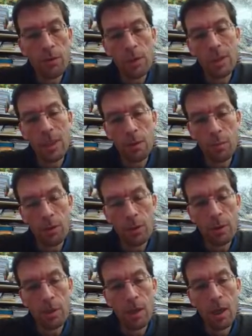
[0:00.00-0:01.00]
of the
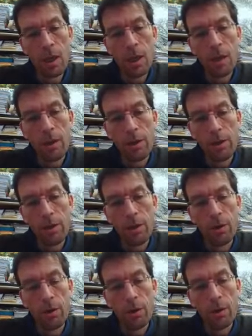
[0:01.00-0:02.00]
sediments,
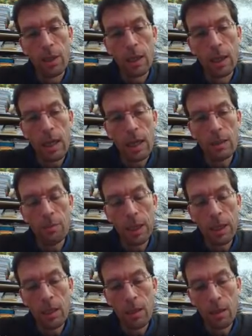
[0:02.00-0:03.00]
it has
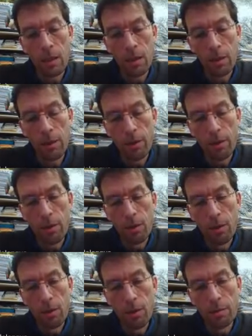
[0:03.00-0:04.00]
been
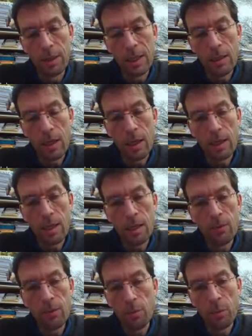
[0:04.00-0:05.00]

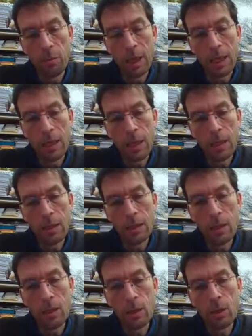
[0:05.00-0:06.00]
decided from the beginning
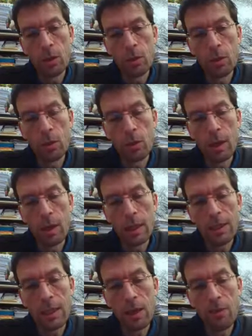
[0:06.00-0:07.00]
to
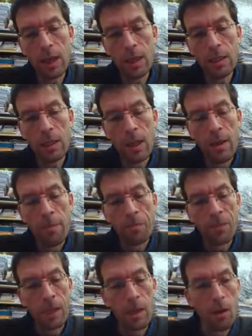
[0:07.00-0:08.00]
excavate
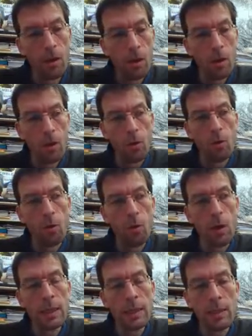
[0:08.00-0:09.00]

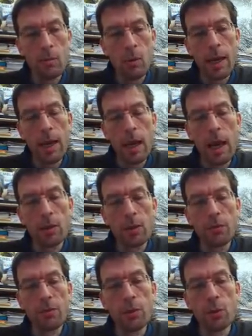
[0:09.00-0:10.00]
1 square
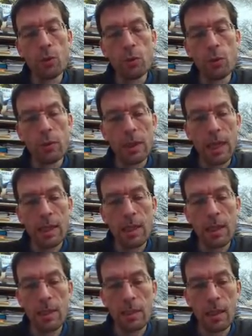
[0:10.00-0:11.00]
out of 2. That
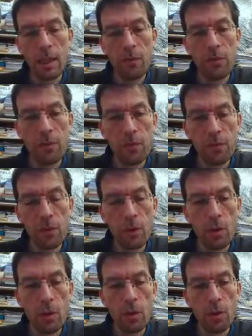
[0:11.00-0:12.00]
is, if
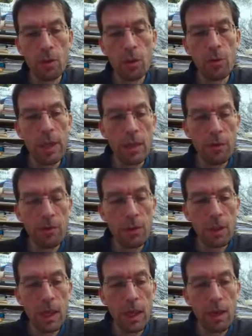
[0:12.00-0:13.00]
the grid of
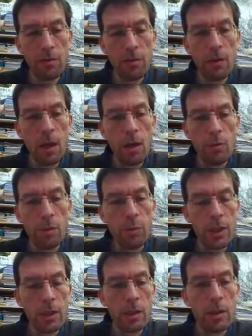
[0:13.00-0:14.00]
the cave
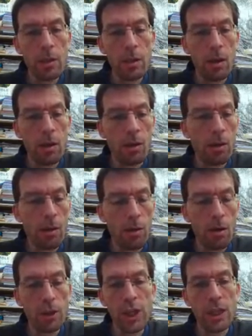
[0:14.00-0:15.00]
represents
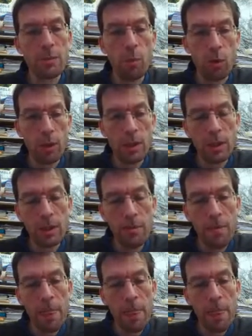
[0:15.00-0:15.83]
a chessboard,